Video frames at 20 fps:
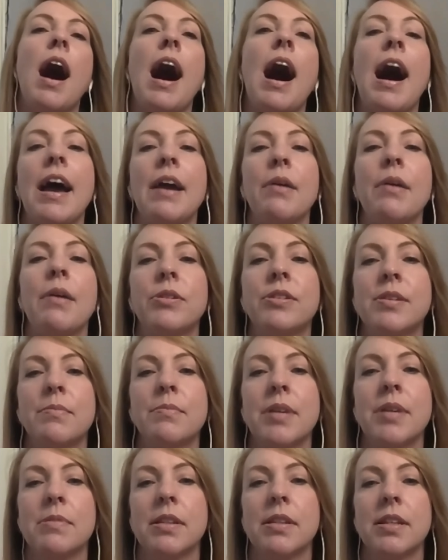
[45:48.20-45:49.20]
I would
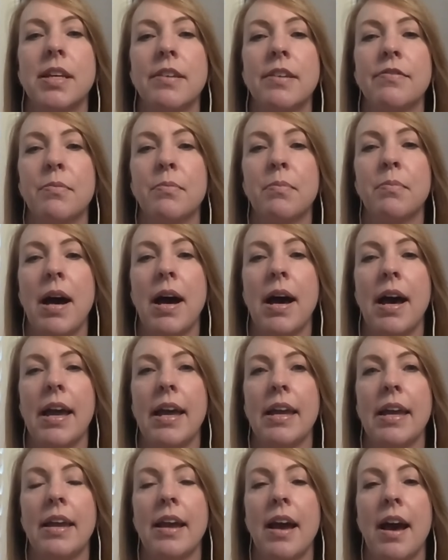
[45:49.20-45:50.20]
sometimes leave
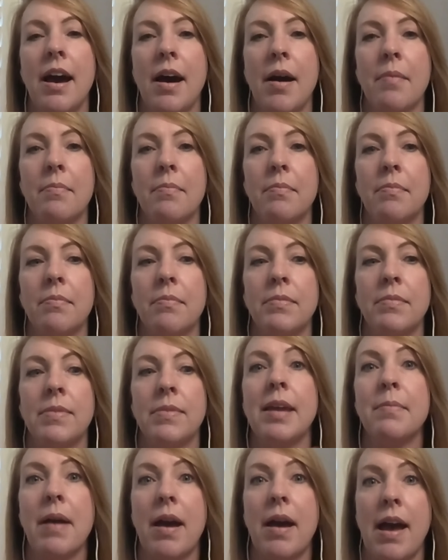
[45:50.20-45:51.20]
my um,
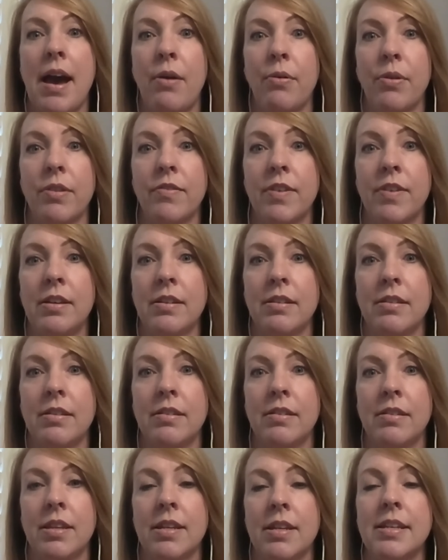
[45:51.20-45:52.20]
name out of it,
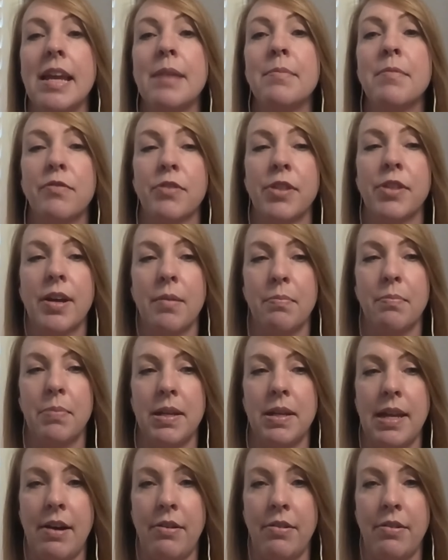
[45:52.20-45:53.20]
the name of the
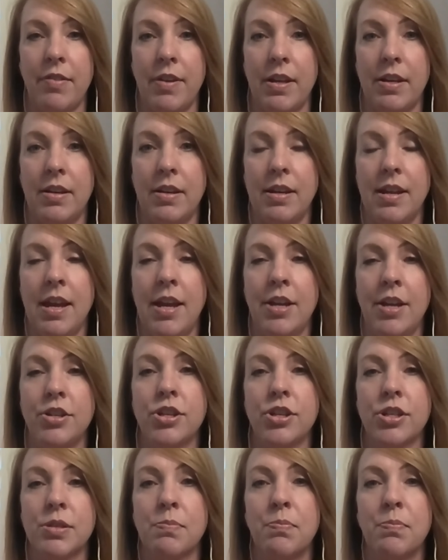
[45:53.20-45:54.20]
company out of it and
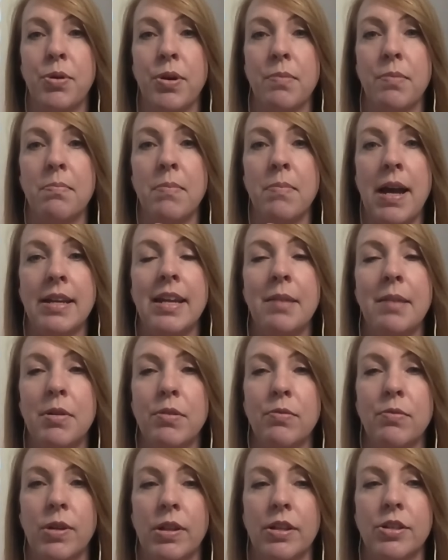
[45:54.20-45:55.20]
just put my name
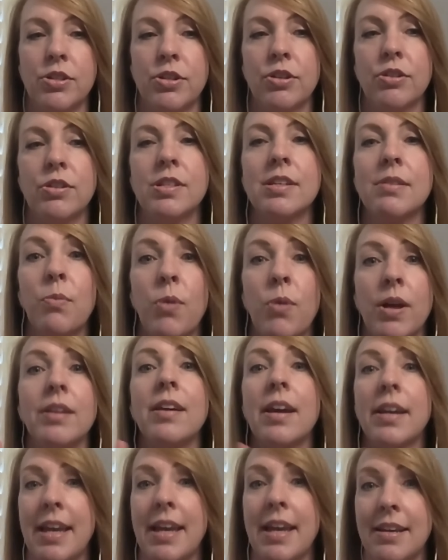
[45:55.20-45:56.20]
and realtor to
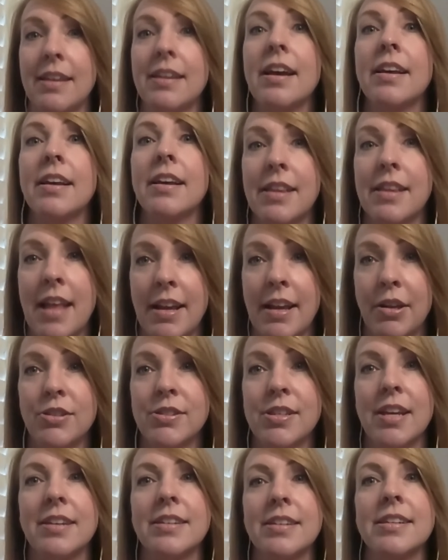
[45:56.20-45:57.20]
one again uh, like you
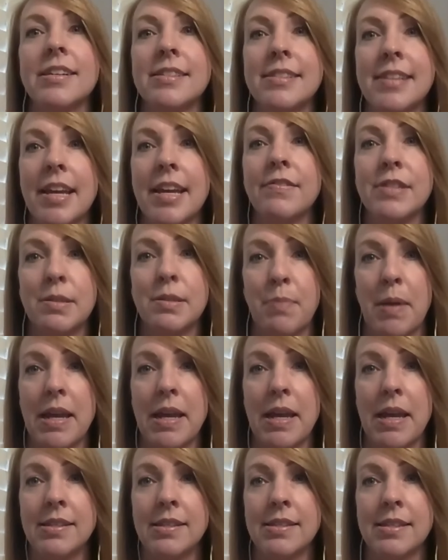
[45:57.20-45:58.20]
said to save
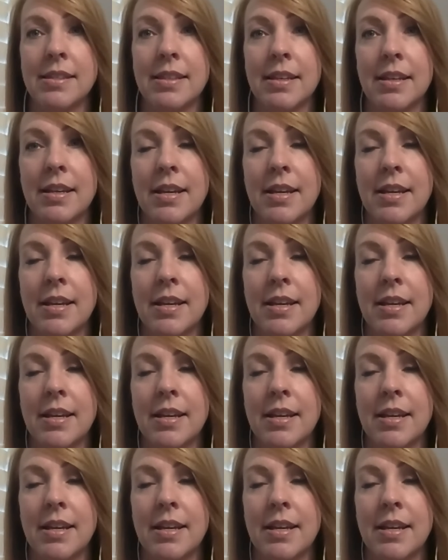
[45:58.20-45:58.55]
space